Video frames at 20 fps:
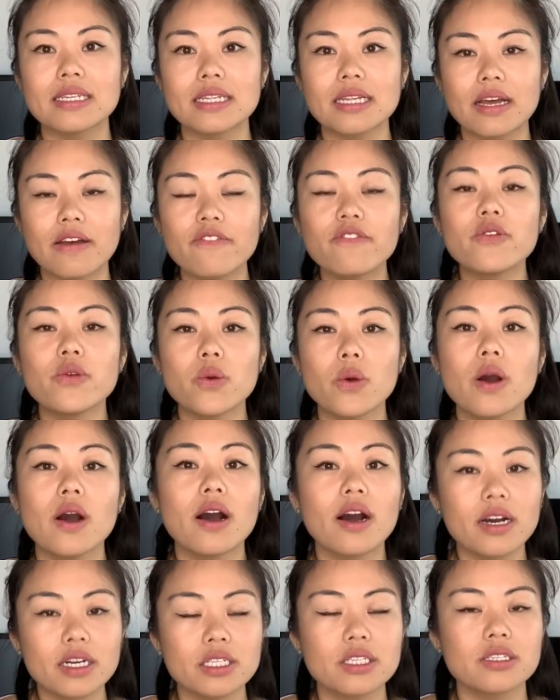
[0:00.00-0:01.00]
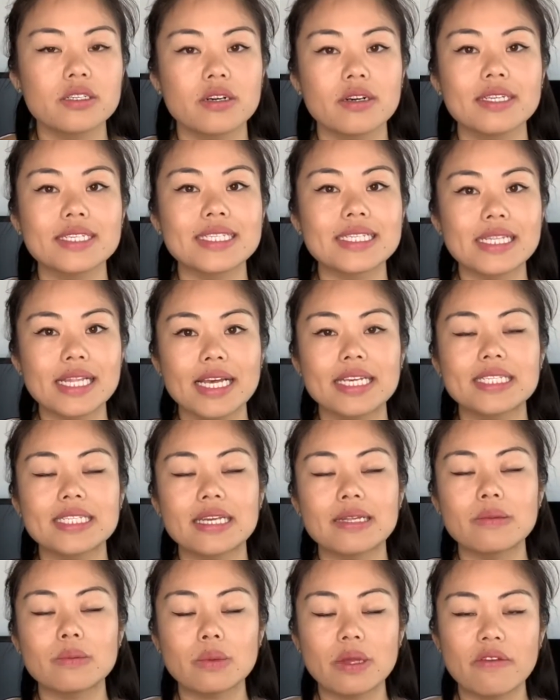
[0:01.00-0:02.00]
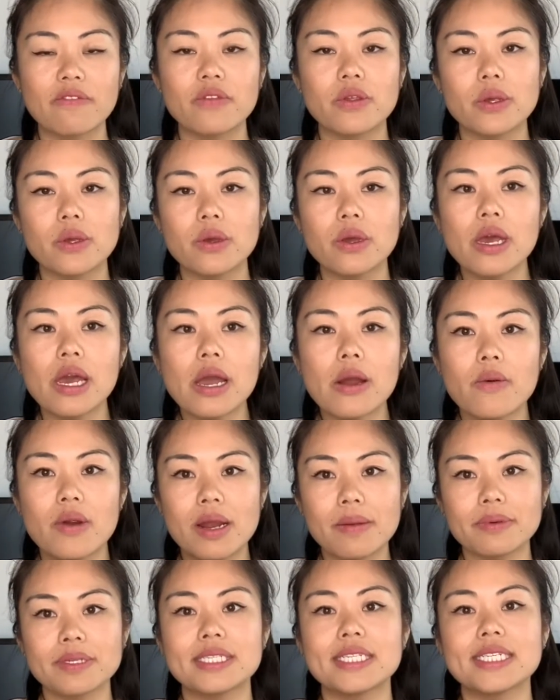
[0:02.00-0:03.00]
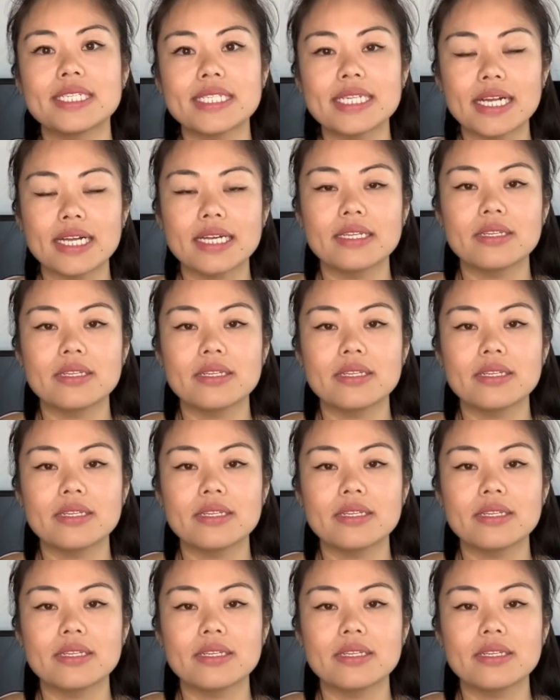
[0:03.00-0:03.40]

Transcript: a few $100s less than if you were able to sell